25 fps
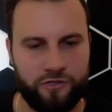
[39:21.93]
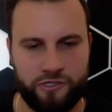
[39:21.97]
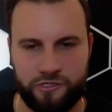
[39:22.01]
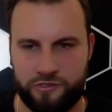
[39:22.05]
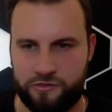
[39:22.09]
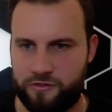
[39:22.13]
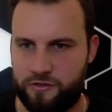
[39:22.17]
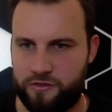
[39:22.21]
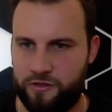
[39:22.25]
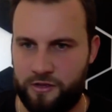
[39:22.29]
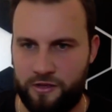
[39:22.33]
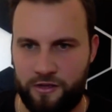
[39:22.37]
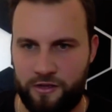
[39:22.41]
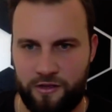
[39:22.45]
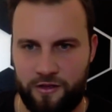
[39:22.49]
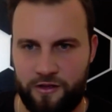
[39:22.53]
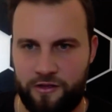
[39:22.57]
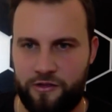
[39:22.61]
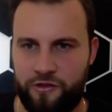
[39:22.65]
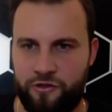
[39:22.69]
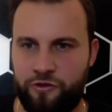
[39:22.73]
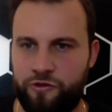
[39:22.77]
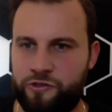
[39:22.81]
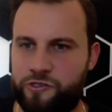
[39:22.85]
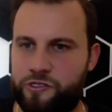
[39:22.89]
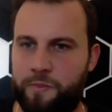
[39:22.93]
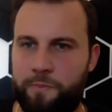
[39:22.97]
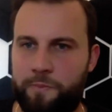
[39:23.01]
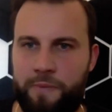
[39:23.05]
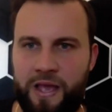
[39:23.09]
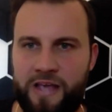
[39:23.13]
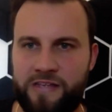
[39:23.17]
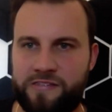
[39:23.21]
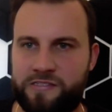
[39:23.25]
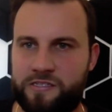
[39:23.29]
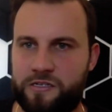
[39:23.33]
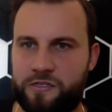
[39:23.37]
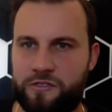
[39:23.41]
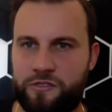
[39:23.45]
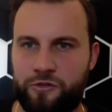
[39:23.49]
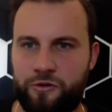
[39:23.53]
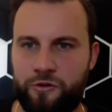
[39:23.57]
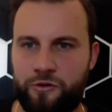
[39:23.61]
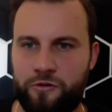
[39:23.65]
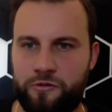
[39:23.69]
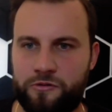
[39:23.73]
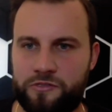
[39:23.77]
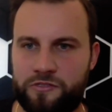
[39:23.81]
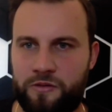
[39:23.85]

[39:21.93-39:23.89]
Just use a basic tool,